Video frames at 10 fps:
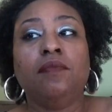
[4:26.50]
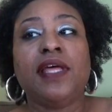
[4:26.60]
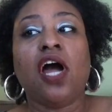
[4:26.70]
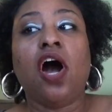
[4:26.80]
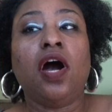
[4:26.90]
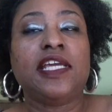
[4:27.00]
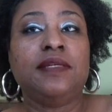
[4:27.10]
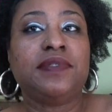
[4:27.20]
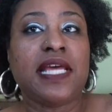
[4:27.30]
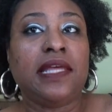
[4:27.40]
They all
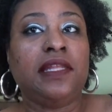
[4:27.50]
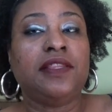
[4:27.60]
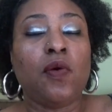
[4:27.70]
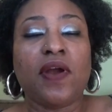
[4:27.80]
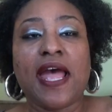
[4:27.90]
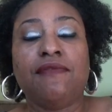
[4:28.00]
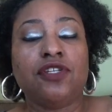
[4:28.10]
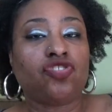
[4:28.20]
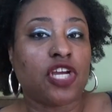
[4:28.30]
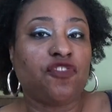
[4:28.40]
keep saying that they want to have
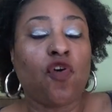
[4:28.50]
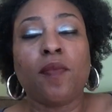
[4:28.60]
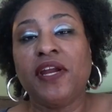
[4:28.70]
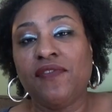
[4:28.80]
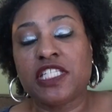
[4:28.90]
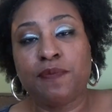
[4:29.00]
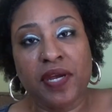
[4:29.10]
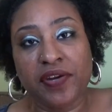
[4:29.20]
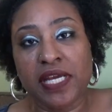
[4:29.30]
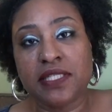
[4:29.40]
this transformative
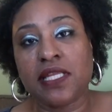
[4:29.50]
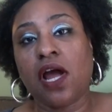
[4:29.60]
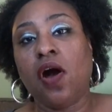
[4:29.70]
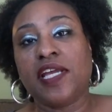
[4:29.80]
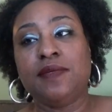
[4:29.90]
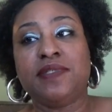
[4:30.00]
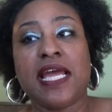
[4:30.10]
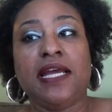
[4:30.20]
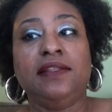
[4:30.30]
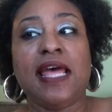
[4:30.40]
experience. They all keep
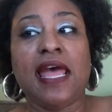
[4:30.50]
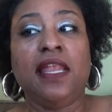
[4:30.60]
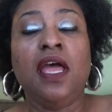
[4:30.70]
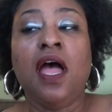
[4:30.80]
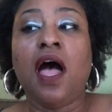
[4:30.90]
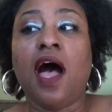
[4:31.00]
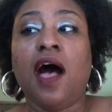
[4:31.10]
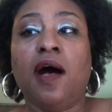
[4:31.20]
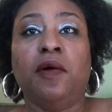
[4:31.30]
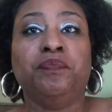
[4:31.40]
saying that
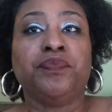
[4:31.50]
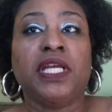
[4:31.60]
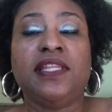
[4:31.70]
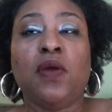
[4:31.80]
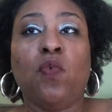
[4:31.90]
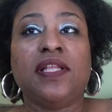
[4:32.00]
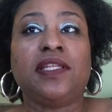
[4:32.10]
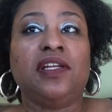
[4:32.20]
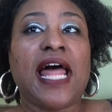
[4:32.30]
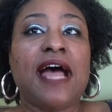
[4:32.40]
they want
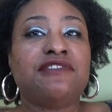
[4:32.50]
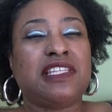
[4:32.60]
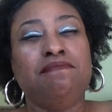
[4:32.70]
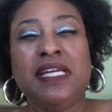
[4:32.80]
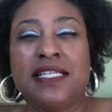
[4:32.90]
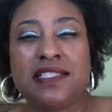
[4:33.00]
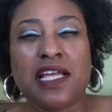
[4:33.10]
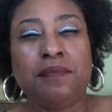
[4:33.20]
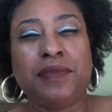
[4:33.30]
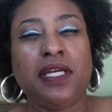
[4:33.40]
their lives to mean
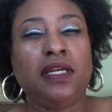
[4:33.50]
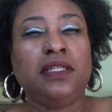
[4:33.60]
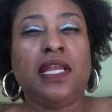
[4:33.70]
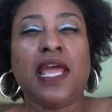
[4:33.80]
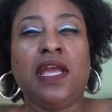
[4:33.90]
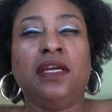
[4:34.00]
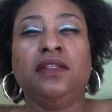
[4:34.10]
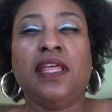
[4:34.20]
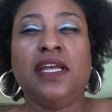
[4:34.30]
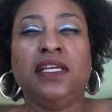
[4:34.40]
something, and
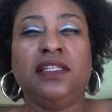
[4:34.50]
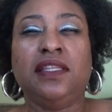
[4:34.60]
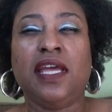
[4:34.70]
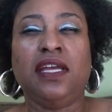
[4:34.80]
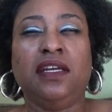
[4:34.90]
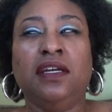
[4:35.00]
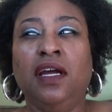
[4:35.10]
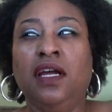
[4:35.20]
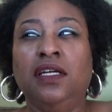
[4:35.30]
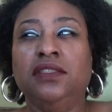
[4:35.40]
they
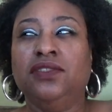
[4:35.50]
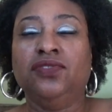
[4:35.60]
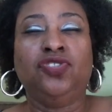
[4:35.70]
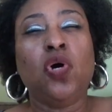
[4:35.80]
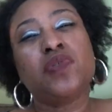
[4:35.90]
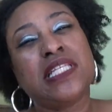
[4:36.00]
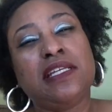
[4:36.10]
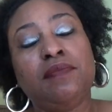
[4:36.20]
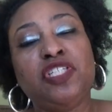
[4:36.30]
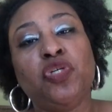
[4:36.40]
don't
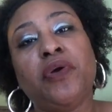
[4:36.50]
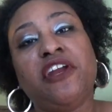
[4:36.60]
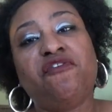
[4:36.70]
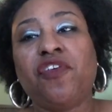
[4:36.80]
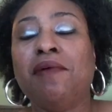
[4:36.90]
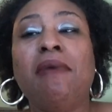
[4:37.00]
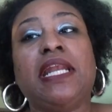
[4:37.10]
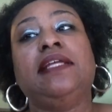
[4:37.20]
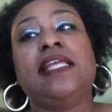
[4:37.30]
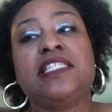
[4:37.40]
seem to be doing it for the
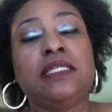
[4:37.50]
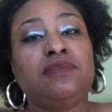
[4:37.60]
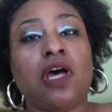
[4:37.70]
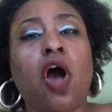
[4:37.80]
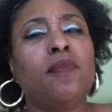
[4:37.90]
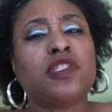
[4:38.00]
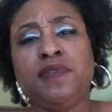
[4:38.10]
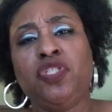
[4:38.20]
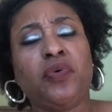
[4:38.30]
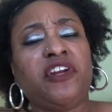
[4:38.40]
money. They seem to almost
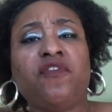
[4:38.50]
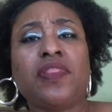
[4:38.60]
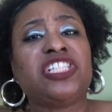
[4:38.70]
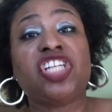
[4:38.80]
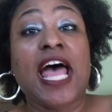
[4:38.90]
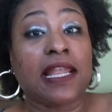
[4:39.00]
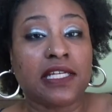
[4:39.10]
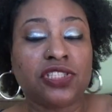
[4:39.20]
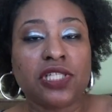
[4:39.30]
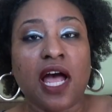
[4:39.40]
be doing it for the
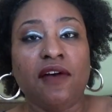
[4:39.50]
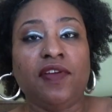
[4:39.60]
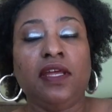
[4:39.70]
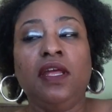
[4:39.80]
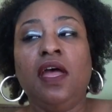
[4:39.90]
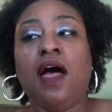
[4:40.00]
challenge of it.